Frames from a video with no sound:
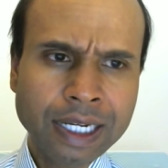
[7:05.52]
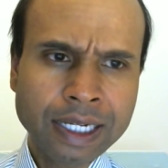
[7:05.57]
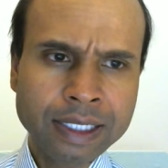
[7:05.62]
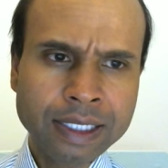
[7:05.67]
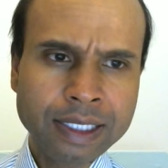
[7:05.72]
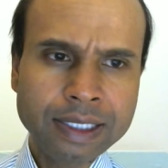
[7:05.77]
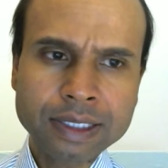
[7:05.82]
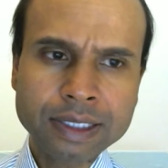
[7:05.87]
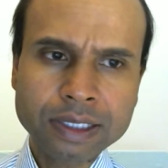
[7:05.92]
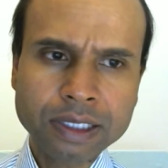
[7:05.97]

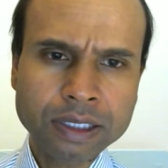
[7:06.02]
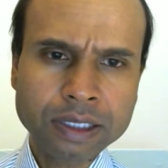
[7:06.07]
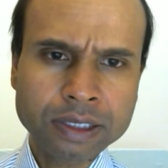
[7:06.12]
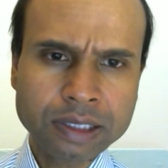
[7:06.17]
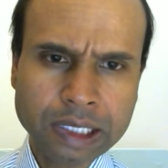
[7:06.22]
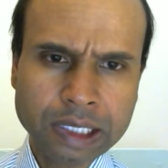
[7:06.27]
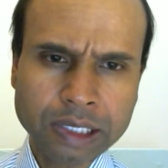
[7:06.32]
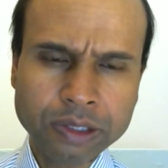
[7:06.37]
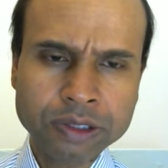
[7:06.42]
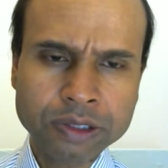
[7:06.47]
and he
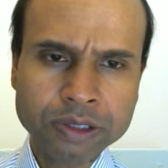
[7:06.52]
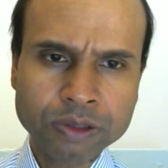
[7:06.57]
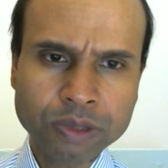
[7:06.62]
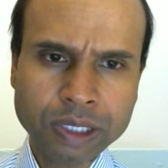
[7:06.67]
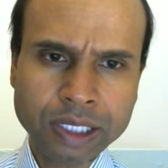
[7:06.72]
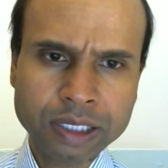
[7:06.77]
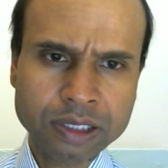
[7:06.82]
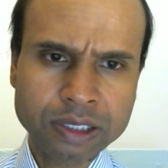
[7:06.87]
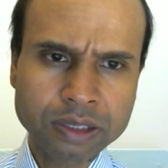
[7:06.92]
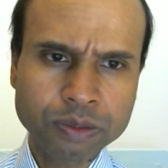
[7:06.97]
started our
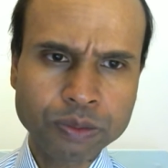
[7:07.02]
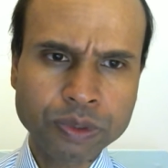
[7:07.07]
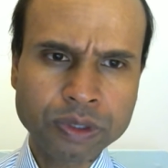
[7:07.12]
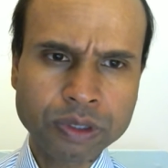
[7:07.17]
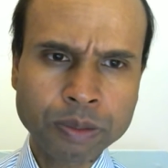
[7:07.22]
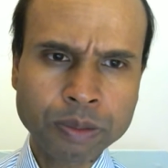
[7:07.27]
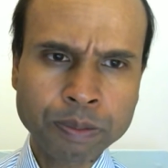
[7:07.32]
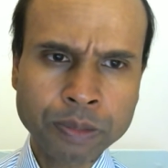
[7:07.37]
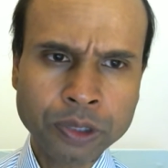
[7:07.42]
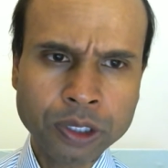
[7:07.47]
interaction with
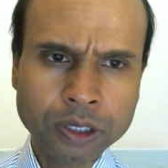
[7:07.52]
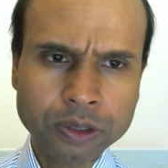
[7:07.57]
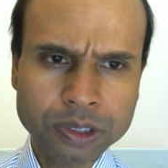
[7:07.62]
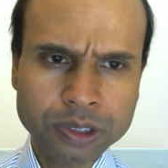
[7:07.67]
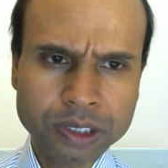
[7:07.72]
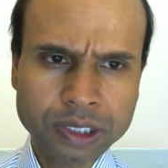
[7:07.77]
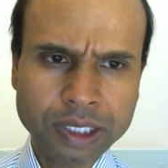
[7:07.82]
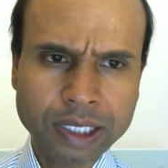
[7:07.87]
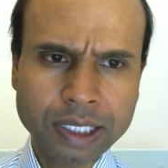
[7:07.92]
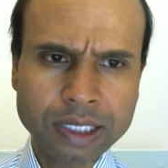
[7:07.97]
a
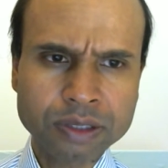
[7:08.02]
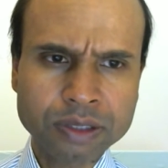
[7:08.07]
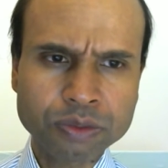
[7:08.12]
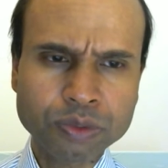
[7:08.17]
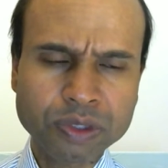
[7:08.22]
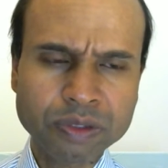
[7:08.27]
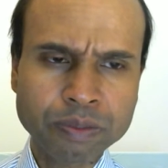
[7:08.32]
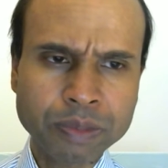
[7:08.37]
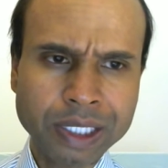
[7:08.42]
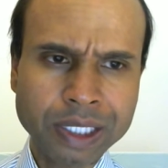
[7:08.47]
reproach
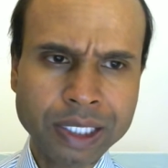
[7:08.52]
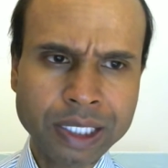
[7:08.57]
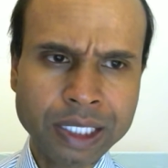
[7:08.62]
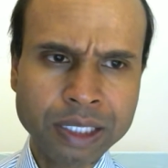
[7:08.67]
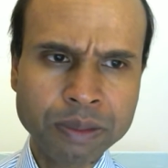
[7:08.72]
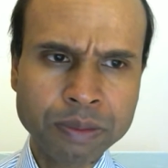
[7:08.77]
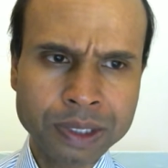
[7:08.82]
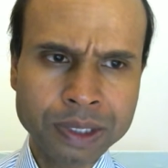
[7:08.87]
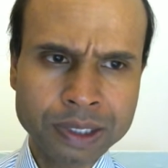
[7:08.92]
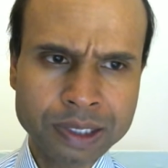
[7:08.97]
against one of my
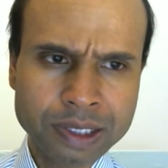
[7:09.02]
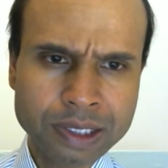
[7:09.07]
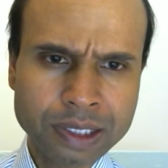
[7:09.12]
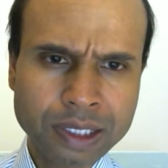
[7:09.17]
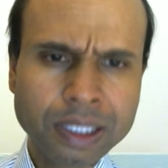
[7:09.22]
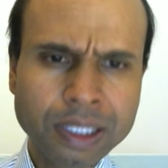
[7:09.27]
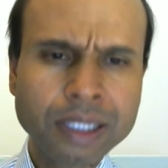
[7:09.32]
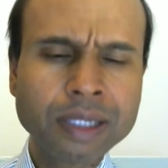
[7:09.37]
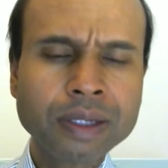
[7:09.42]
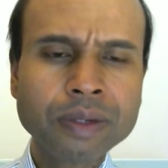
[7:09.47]
neighbours
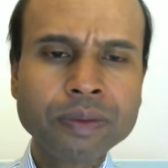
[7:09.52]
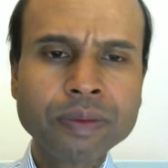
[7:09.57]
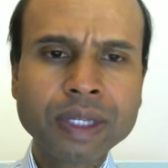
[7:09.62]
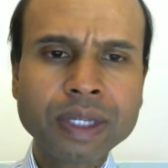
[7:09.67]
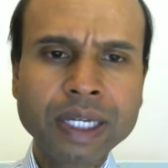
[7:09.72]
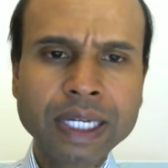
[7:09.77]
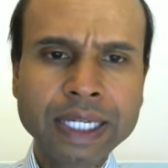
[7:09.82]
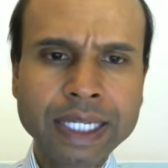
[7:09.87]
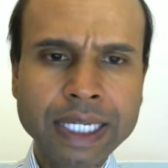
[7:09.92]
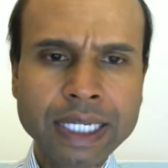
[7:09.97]

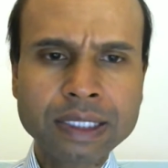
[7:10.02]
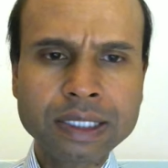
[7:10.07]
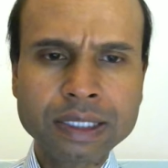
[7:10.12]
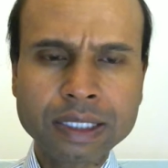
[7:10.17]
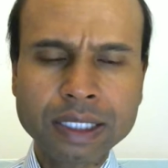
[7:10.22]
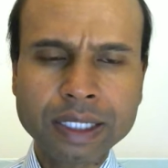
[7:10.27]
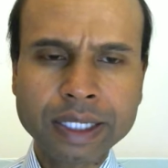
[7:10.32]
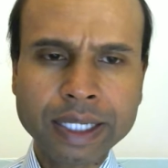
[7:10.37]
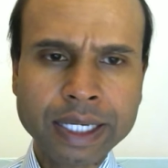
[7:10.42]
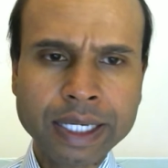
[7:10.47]
Again,
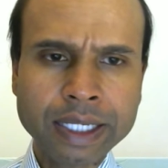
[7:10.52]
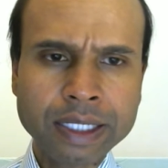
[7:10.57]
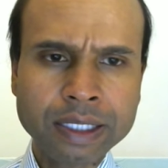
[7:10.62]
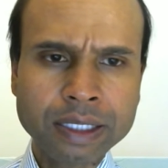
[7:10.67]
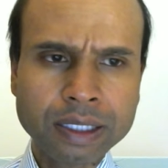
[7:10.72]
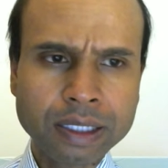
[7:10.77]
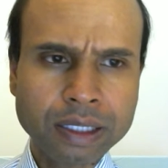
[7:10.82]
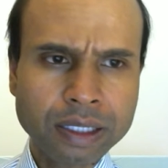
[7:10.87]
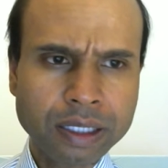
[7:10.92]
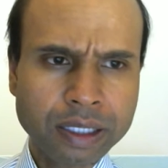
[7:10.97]

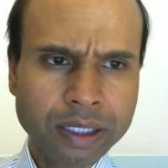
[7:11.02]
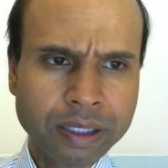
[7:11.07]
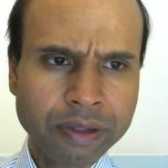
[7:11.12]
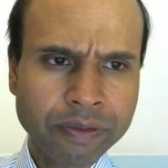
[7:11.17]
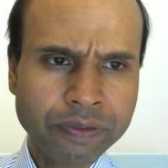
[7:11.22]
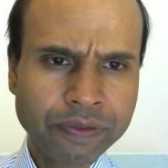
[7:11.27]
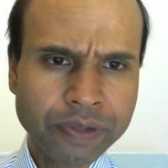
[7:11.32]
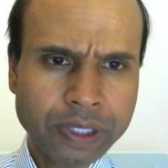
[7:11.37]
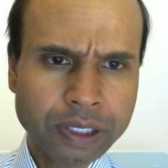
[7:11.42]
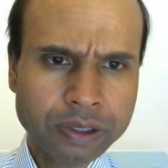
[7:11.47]
again,
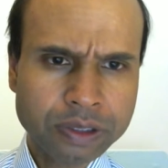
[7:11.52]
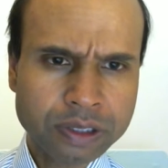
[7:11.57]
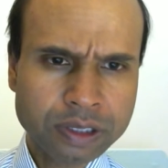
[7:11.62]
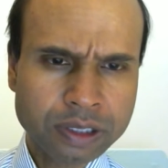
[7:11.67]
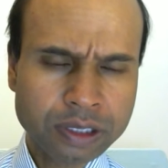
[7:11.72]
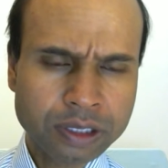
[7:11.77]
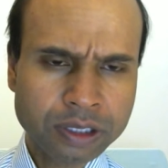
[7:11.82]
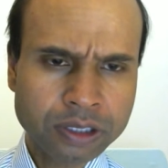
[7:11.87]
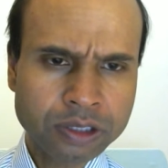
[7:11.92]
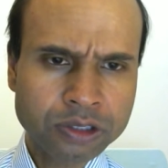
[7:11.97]
I
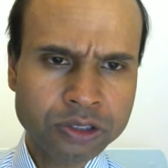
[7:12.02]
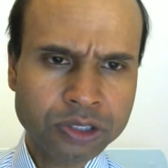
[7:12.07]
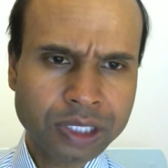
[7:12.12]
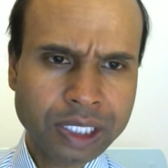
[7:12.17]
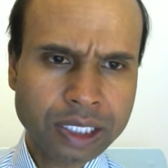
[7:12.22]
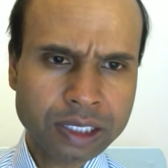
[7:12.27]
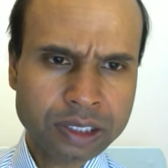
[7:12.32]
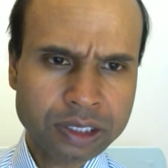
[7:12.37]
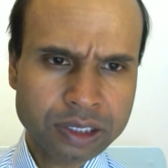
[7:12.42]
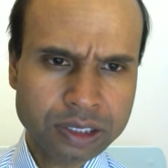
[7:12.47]
felt
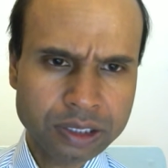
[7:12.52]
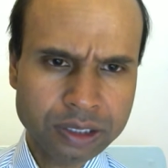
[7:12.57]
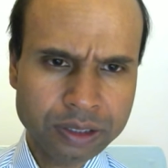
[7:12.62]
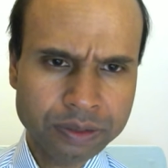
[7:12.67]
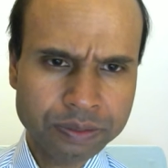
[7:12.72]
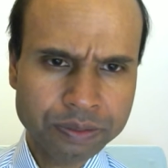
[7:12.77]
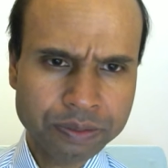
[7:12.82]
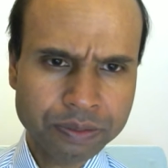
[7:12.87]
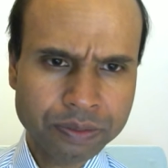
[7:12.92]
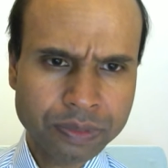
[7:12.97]

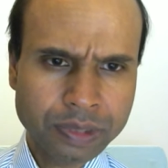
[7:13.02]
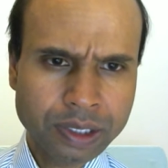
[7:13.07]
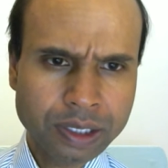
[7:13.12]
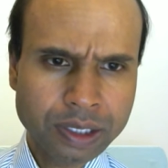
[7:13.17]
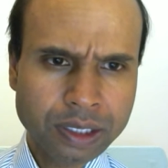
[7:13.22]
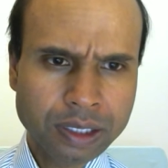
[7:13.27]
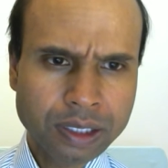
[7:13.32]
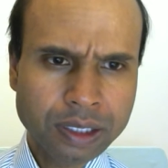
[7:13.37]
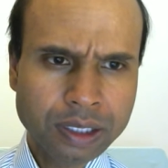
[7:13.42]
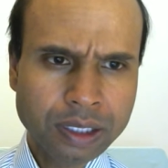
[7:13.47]
contraction.
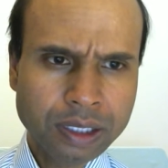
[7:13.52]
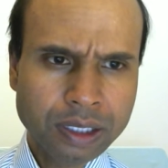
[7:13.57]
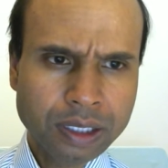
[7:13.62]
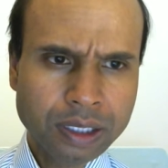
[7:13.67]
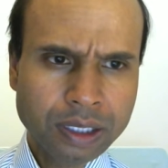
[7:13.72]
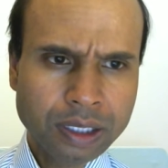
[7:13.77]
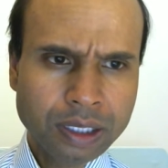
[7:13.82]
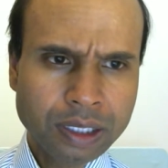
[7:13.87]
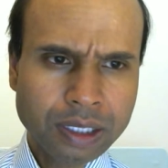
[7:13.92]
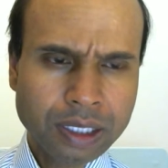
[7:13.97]

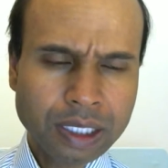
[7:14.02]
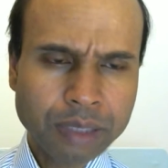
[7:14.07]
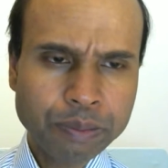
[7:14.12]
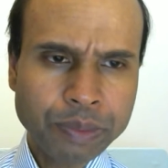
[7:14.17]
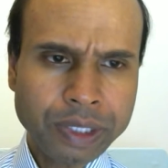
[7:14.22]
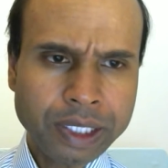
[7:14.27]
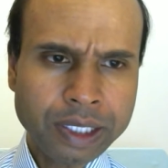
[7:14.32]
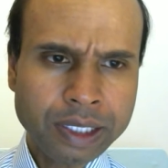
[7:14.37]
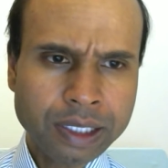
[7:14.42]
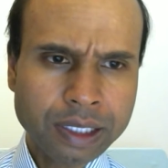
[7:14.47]
I
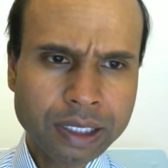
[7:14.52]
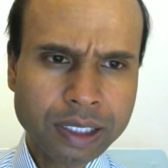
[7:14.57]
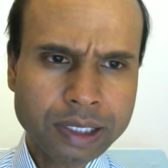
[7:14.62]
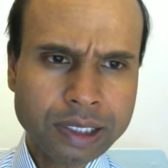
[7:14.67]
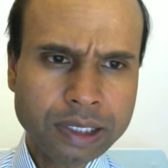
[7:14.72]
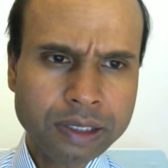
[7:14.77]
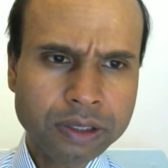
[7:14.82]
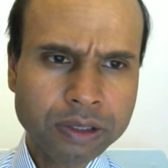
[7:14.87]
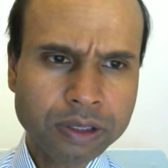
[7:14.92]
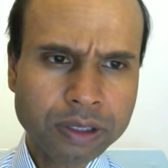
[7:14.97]
mean, I
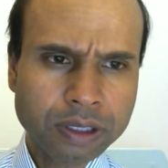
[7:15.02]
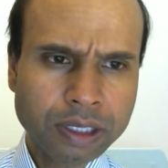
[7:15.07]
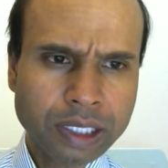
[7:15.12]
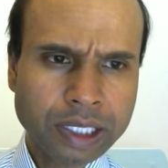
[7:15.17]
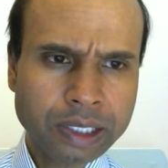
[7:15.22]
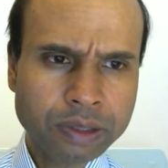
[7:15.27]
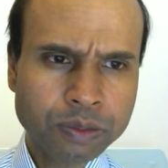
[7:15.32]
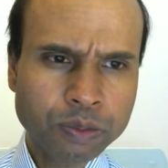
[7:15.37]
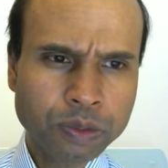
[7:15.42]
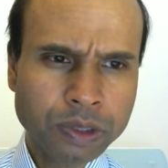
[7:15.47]
did not
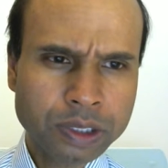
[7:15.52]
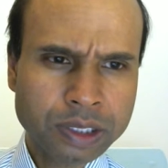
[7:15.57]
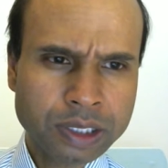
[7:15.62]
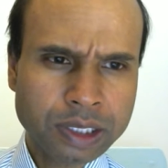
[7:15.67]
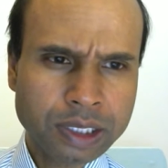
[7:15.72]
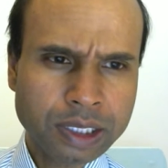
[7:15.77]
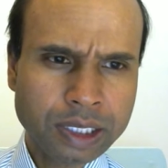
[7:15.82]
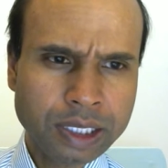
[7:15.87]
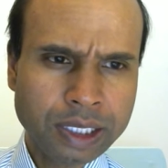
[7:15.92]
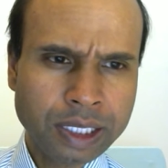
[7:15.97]
like
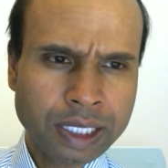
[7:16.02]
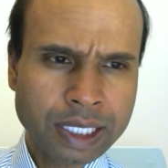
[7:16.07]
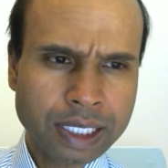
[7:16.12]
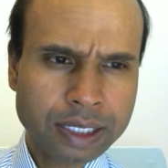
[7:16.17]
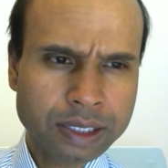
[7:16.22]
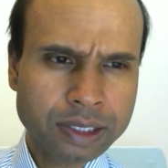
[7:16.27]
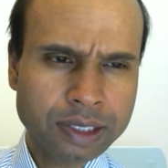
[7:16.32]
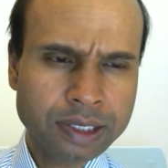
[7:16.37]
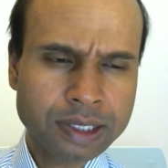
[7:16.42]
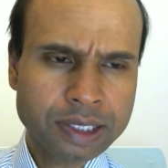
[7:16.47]
what he
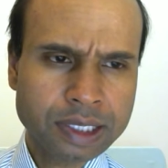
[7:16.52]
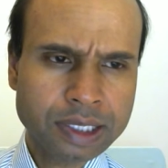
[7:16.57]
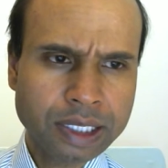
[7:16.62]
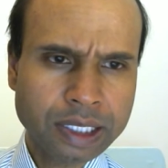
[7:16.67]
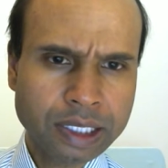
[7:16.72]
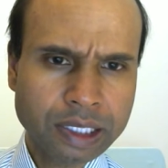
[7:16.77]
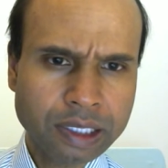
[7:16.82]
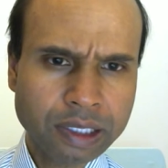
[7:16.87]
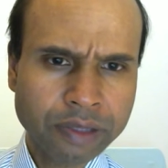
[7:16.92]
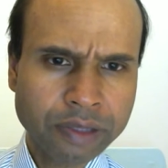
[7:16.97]
had to
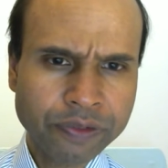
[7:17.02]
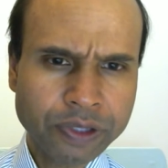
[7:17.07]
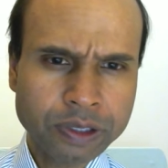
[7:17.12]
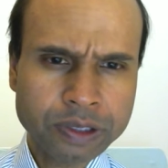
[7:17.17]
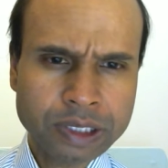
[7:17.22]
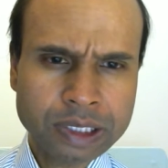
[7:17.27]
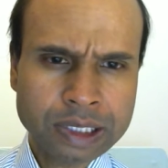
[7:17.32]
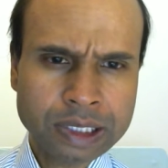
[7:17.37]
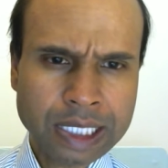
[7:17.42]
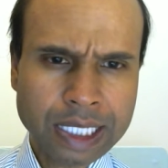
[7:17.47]
say. I
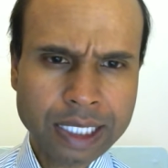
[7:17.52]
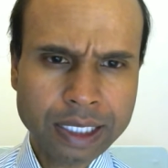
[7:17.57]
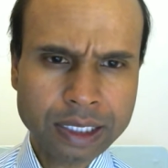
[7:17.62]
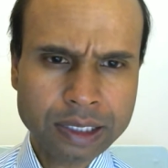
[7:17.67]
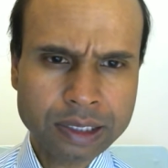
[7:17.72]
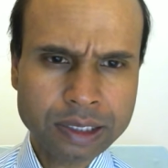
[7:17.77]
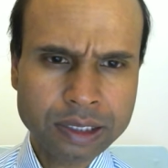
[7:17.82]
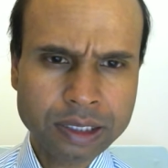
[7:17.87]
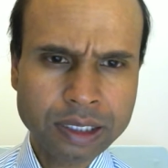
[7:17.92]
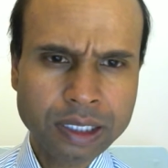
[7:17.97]
felt
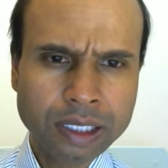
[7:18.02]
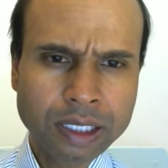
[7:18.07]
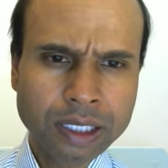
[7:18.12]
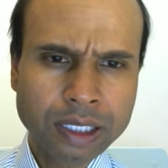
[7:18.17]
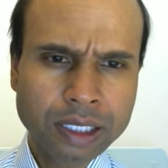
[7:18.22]
attacked.